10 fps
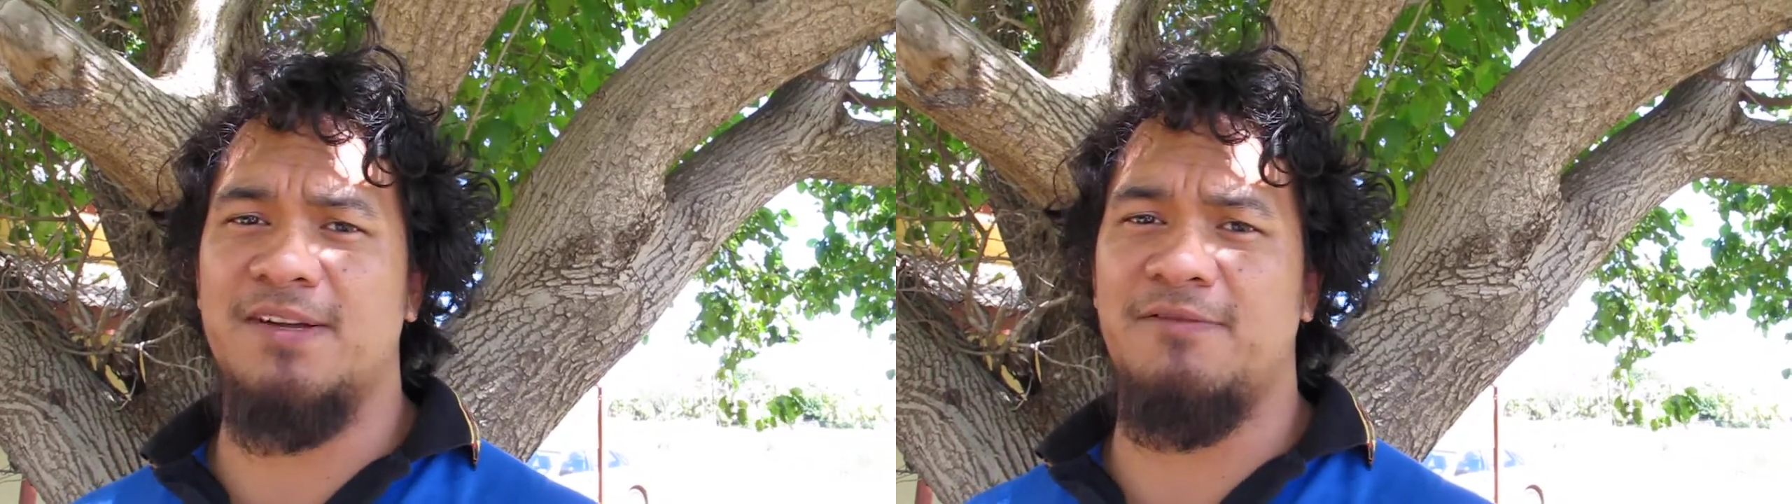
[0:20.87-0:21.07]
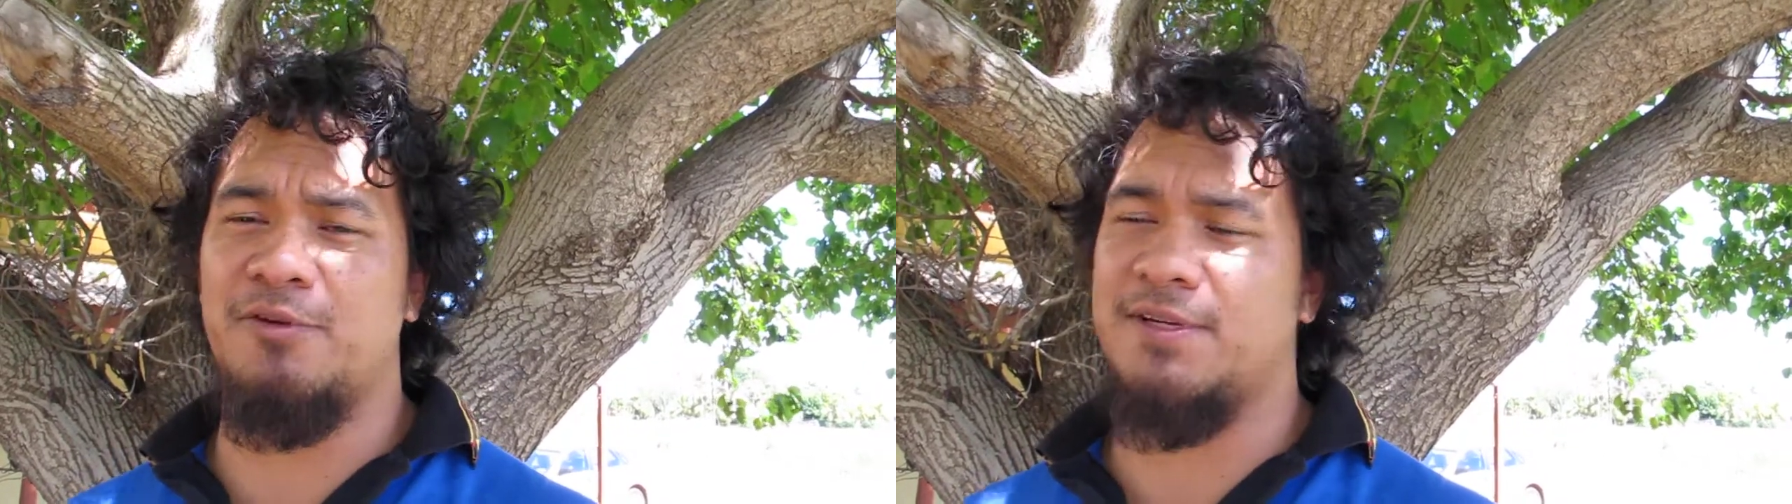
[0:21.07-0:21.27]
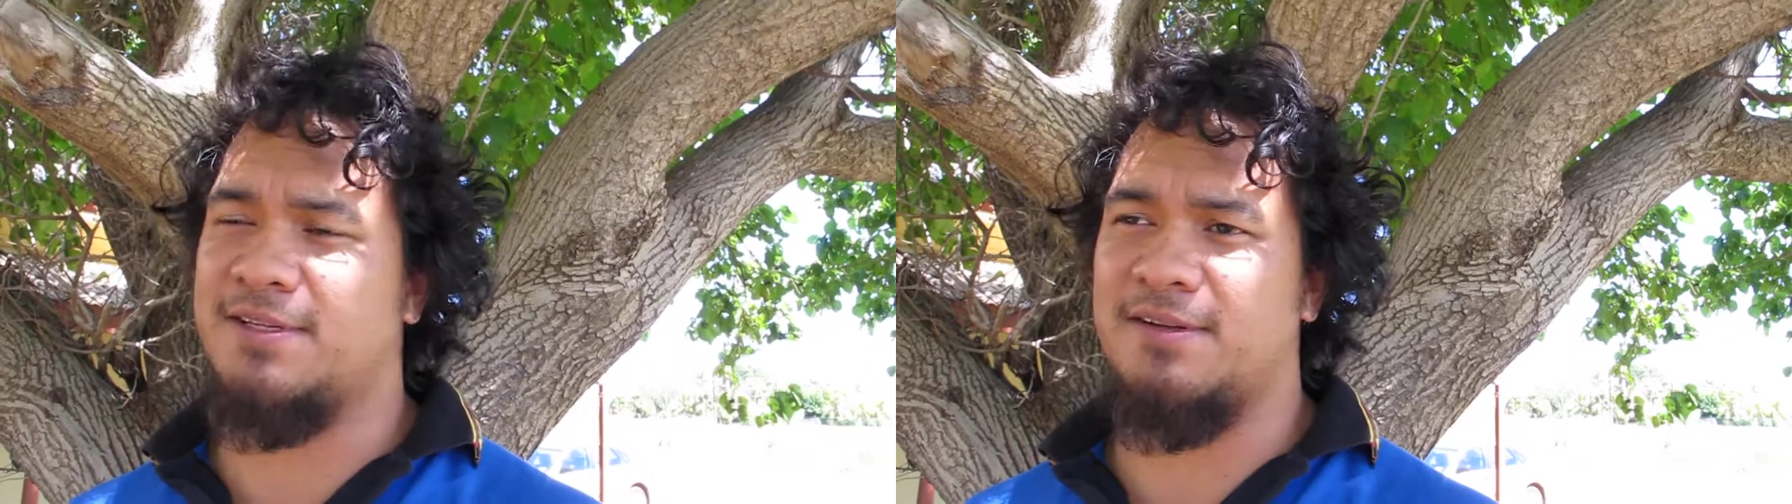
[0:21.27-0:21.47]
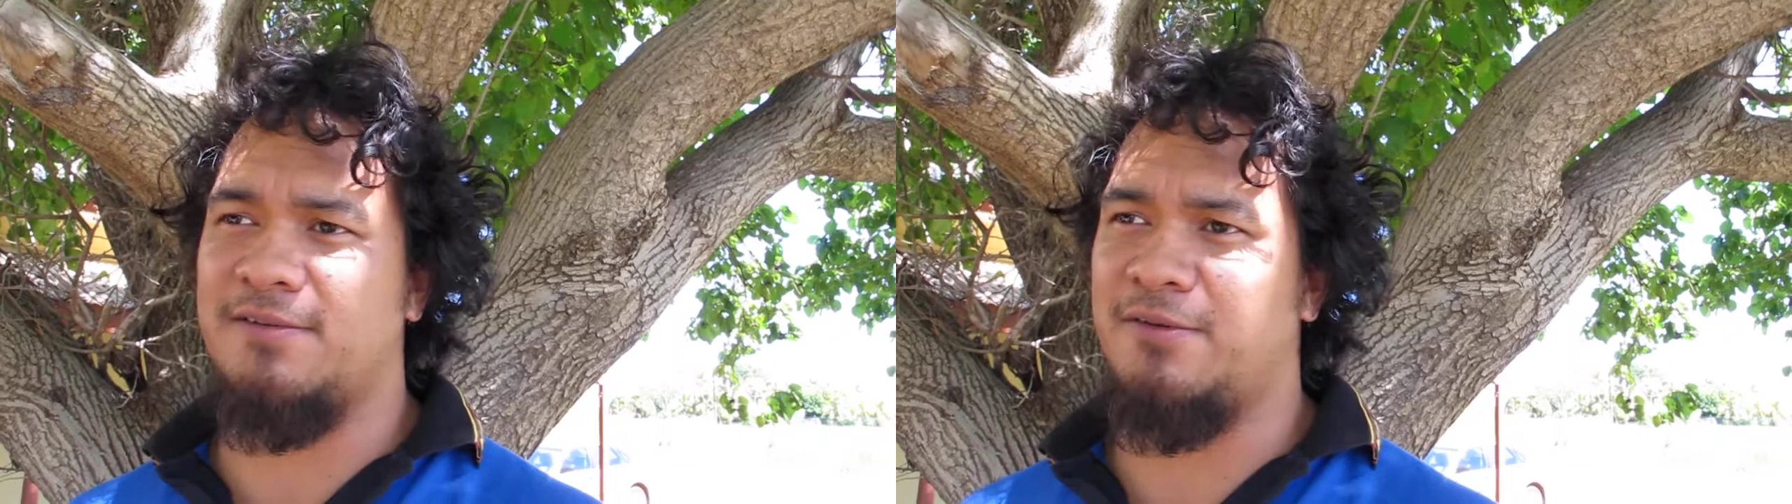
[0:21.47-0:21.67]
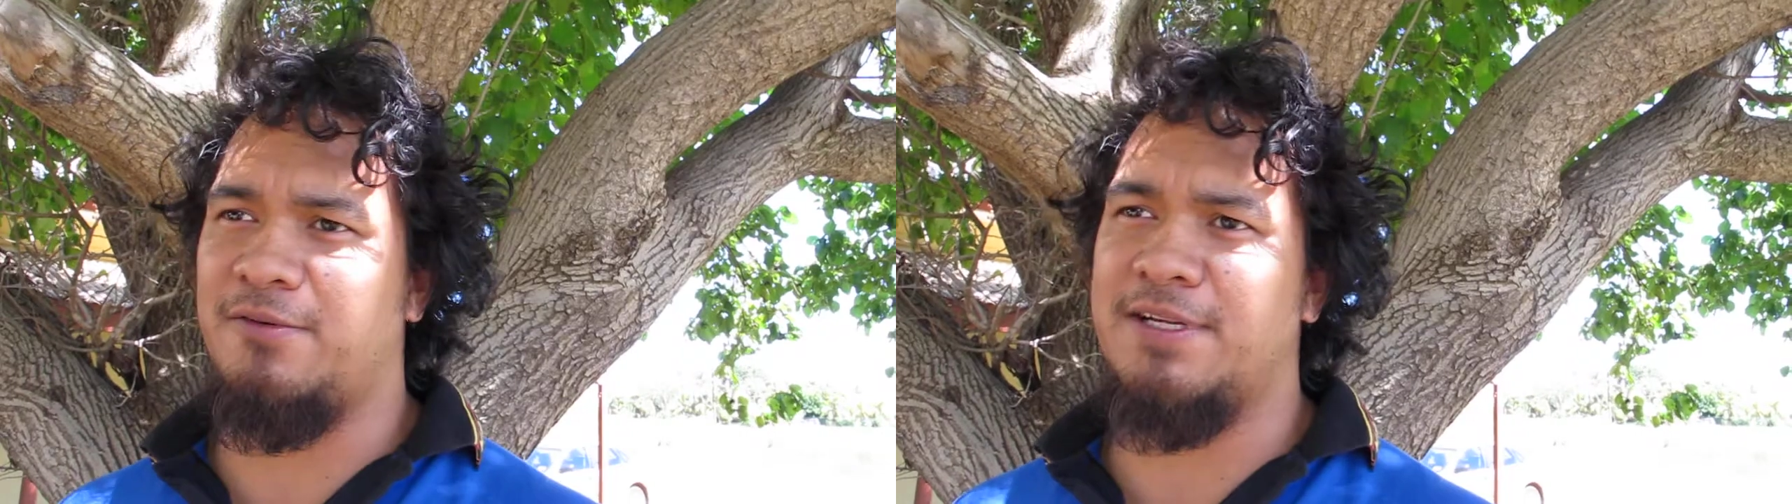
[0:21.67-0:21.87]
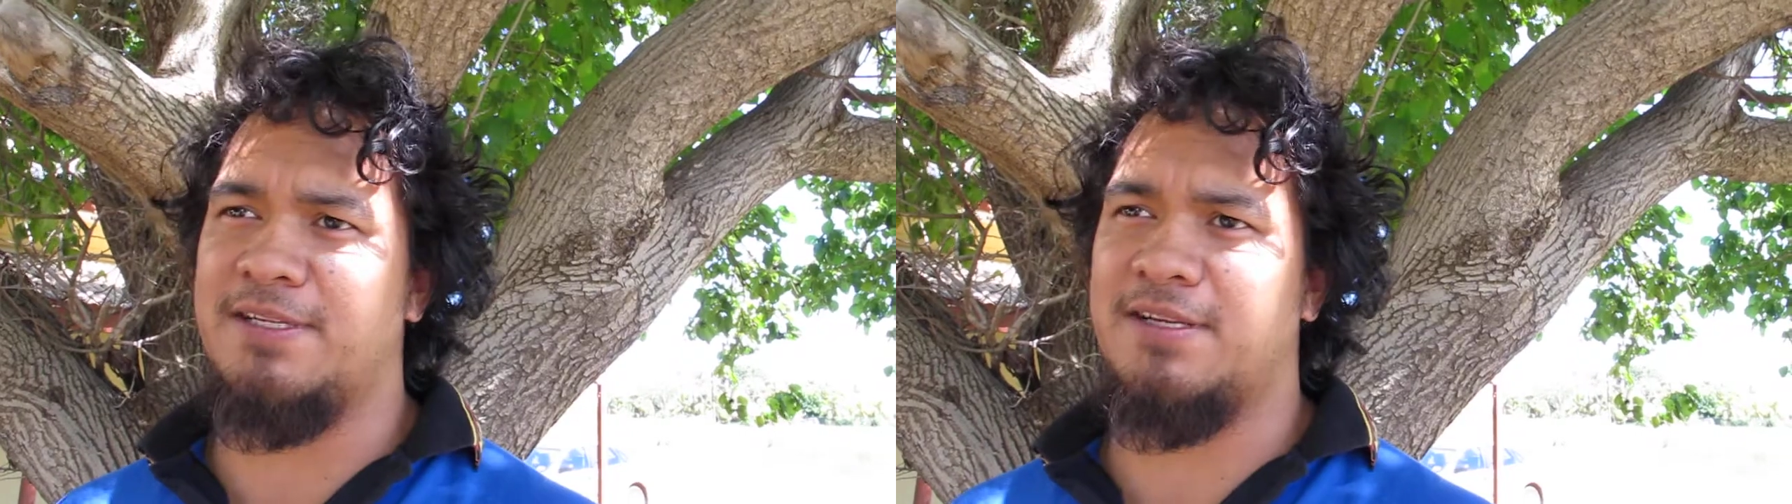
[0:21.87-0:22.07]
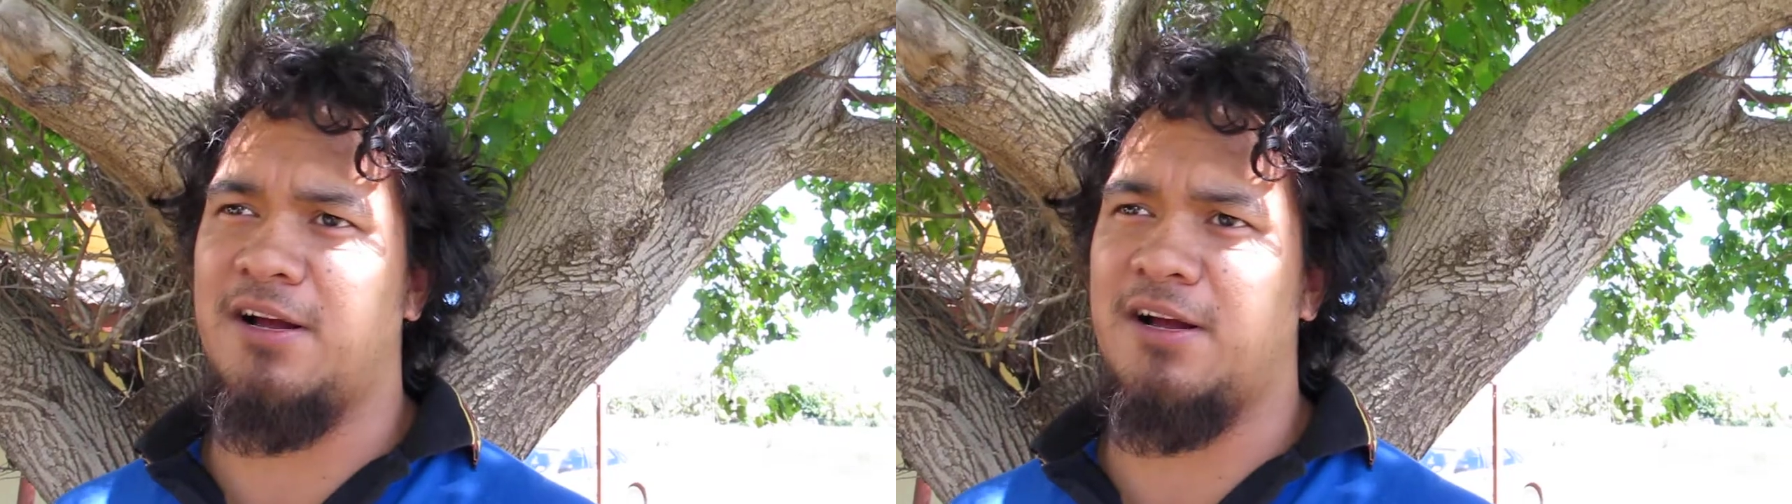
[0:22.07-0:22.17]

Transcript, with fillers: I've always